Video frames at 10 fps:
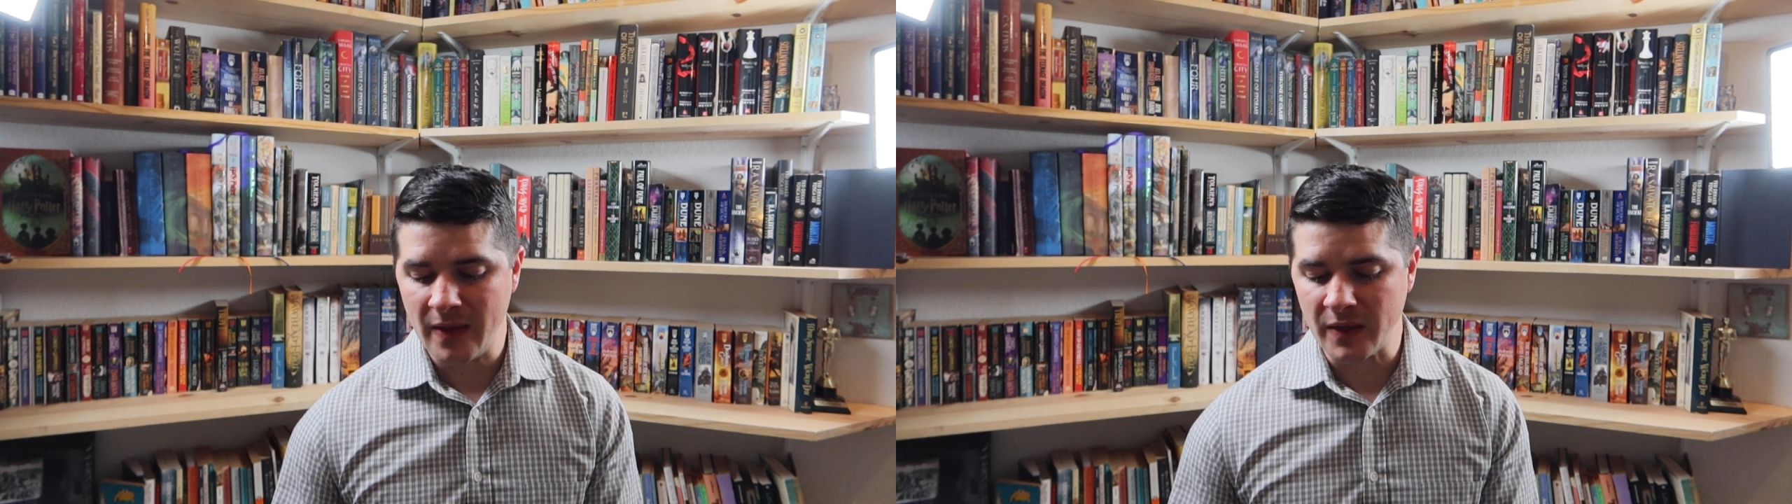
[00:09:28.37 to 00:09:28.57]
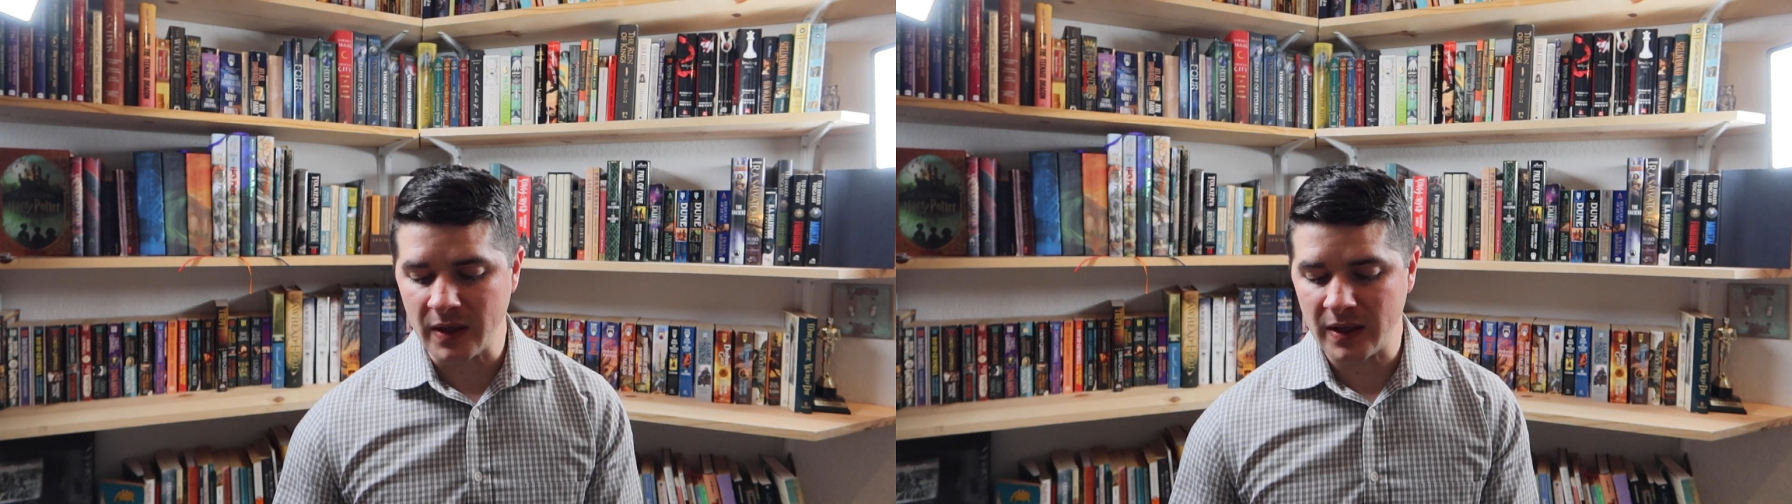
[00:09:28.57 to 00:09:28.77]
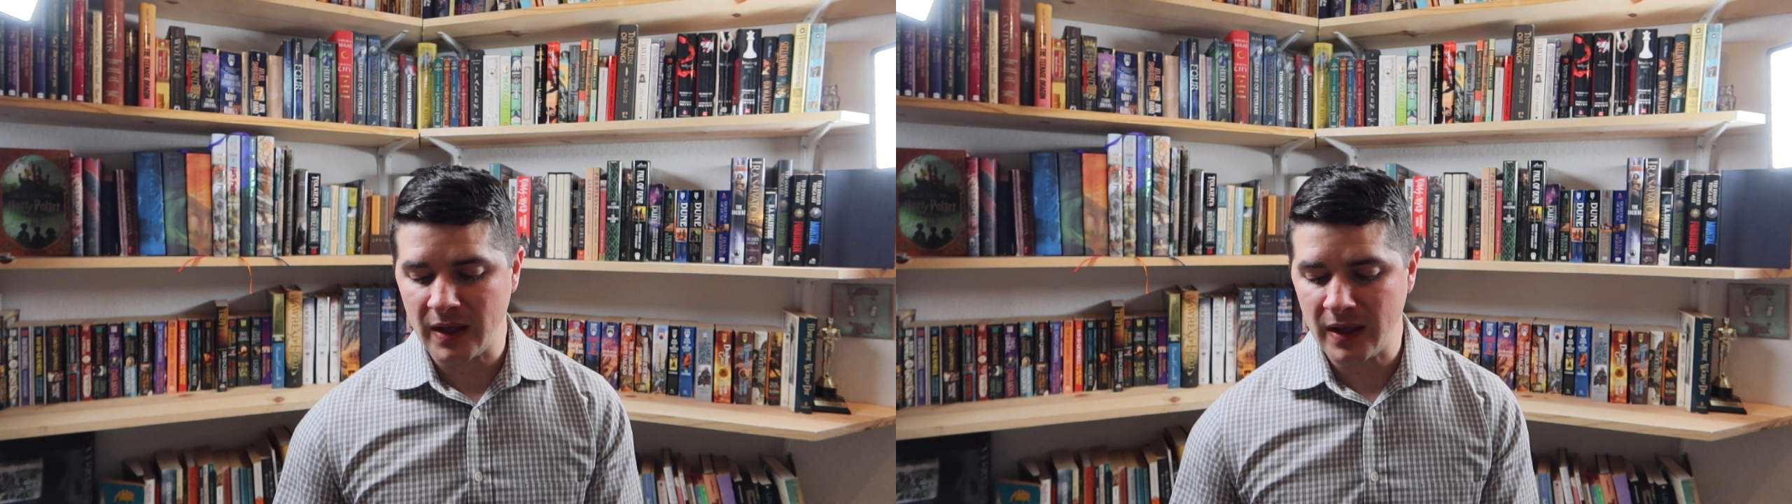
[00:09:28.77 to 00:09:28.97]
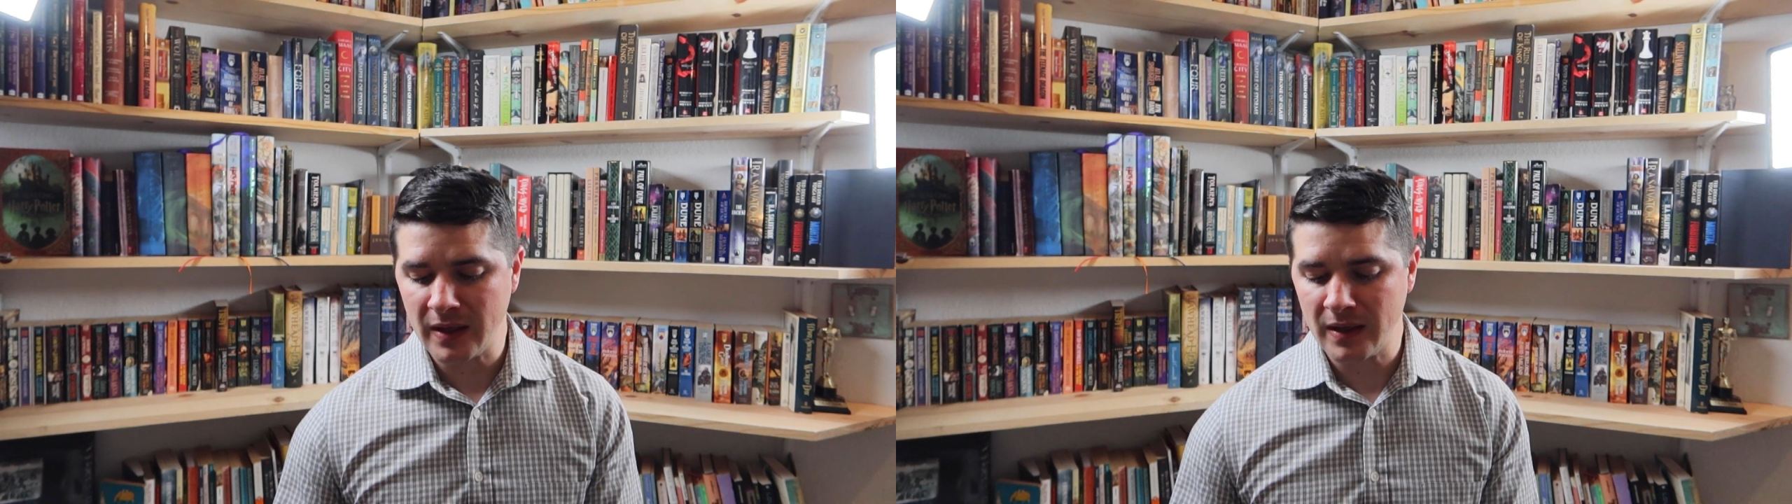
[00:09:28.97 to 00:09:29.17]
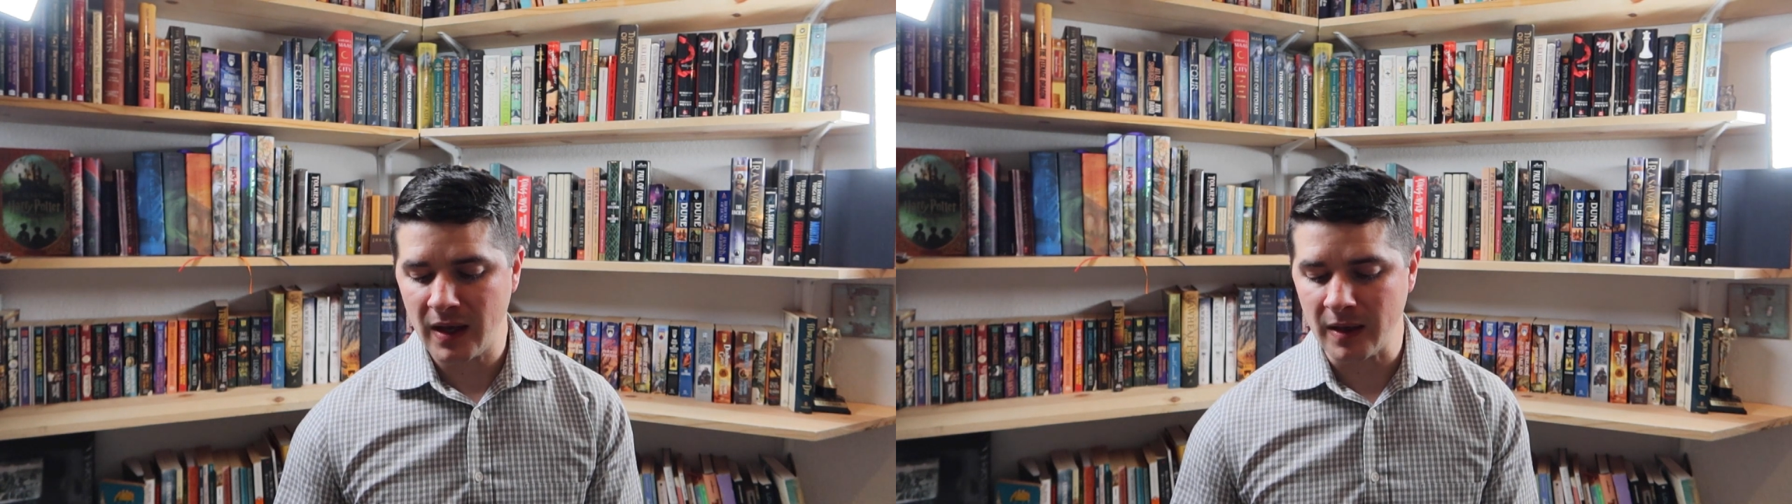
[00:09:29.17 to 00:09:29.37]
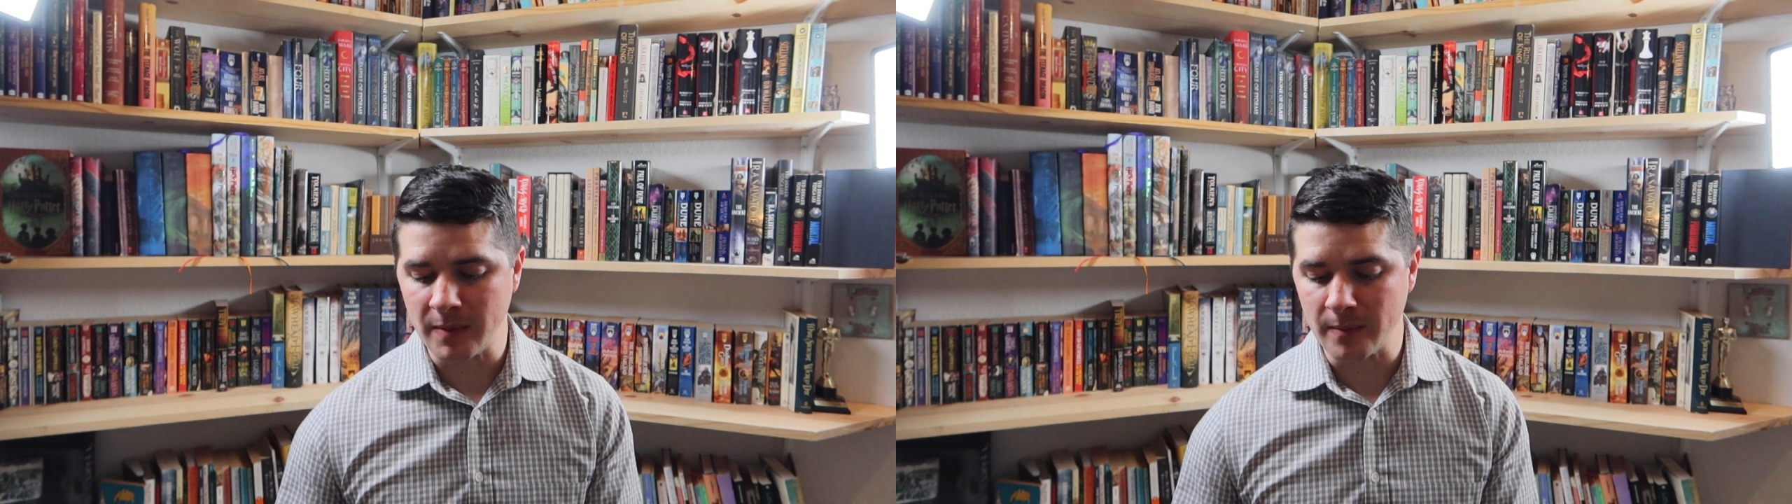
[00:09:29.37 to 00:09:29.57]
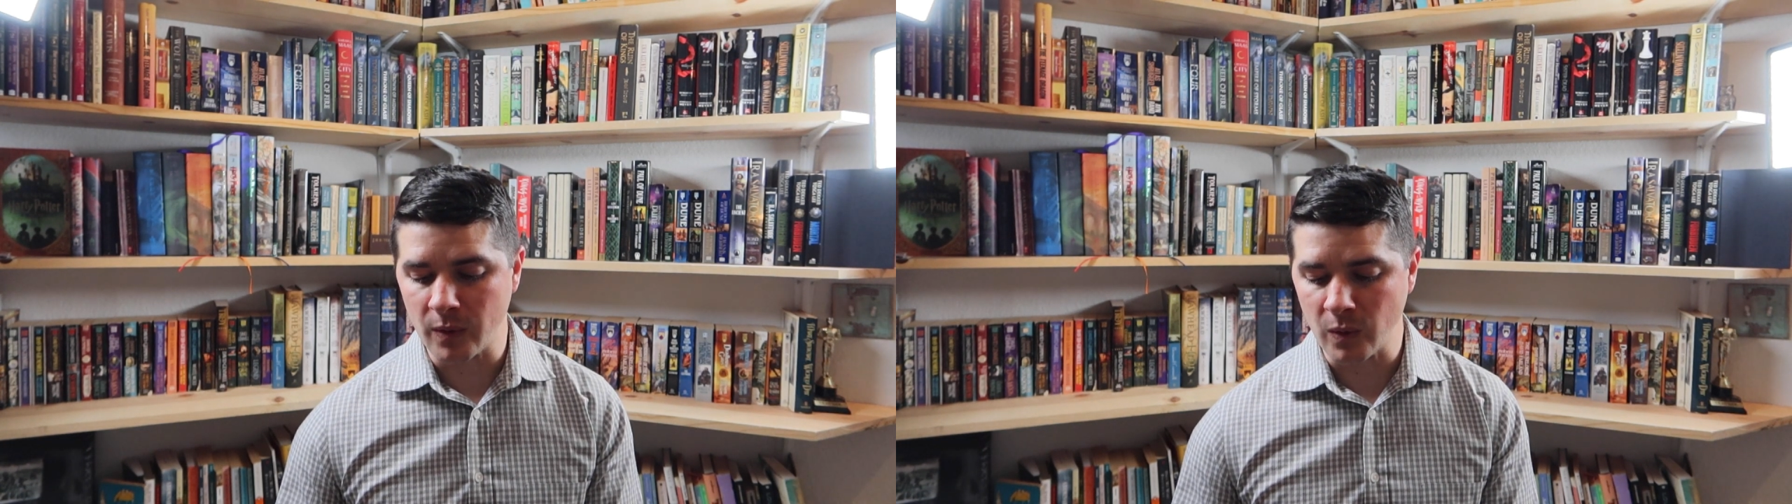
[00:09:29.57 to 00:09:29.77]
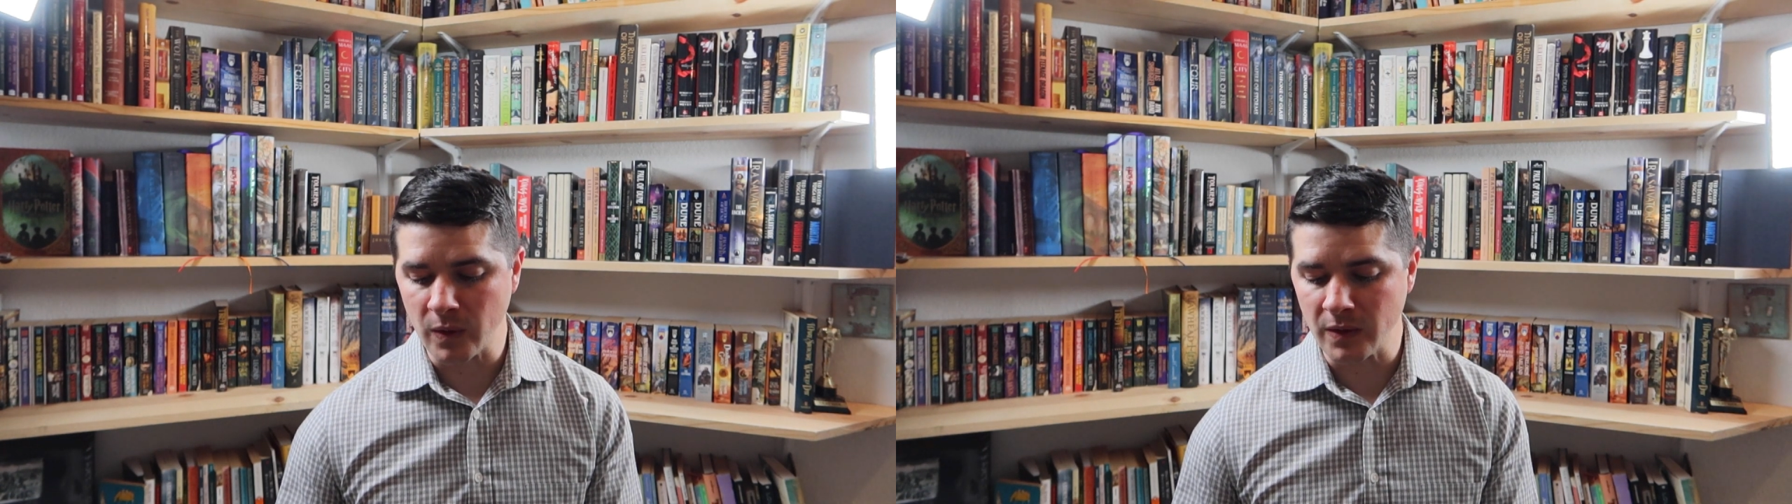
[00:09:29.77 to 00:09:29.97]
that a king had been
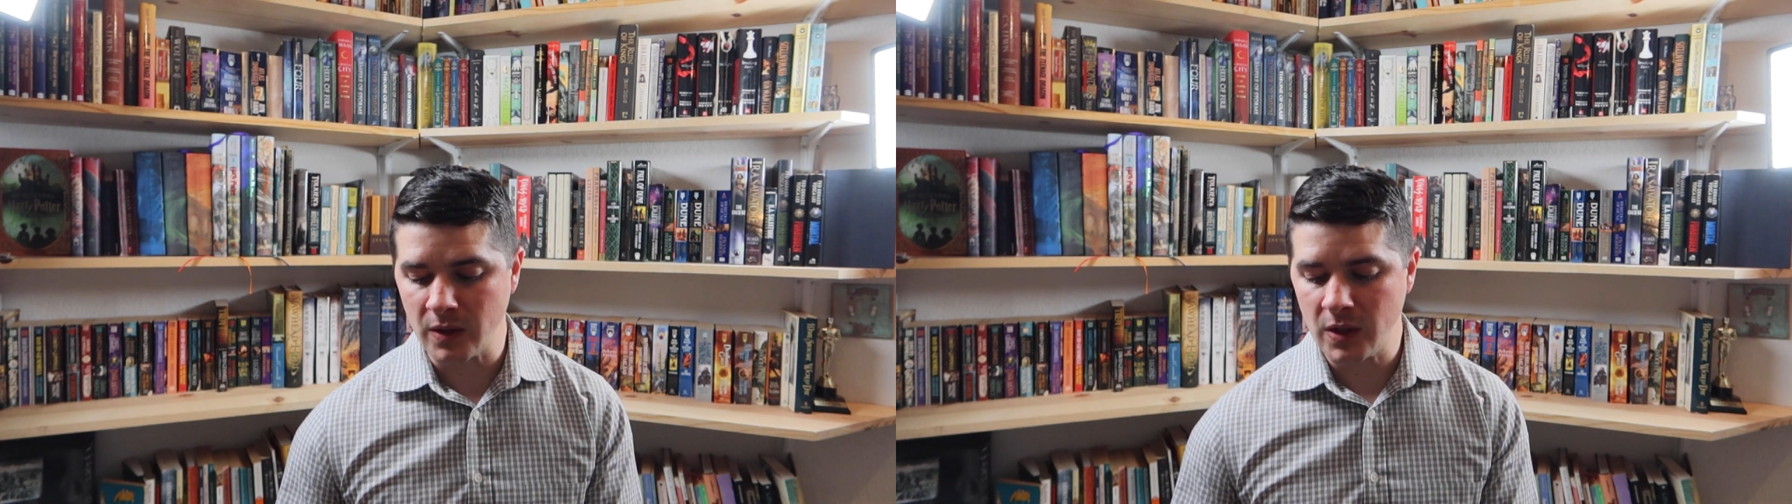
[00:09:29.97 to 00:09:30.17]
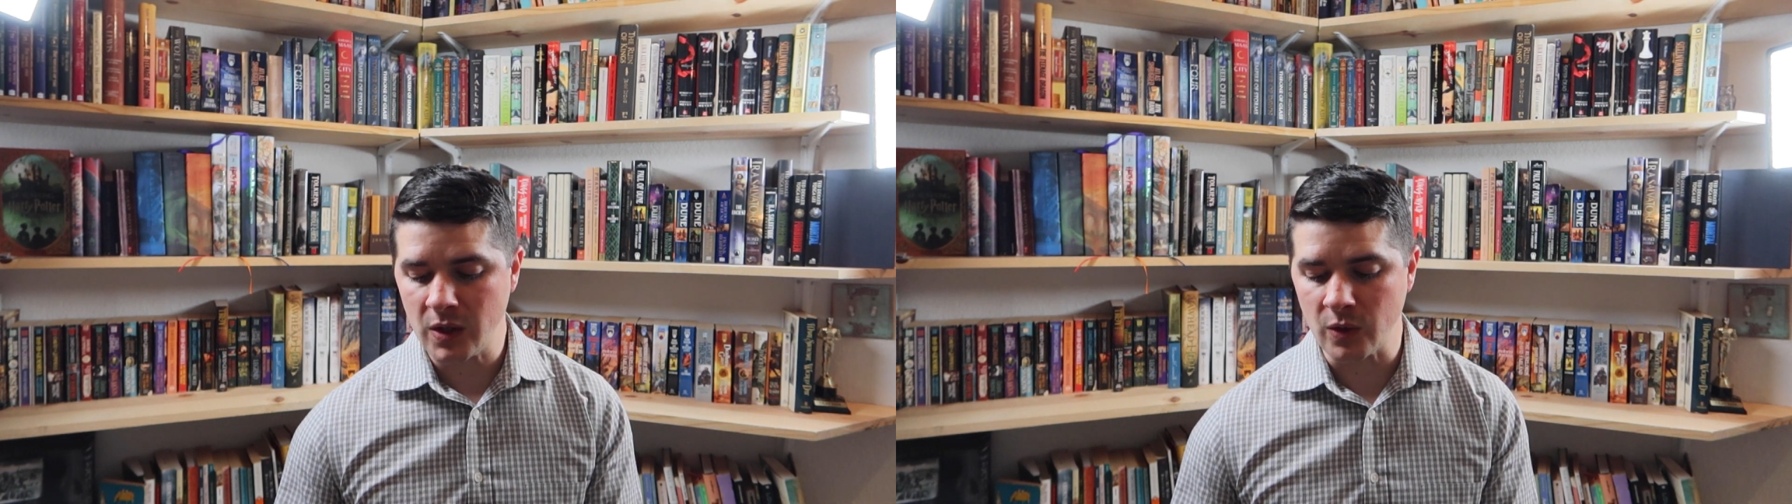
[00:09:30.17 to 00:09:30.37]
born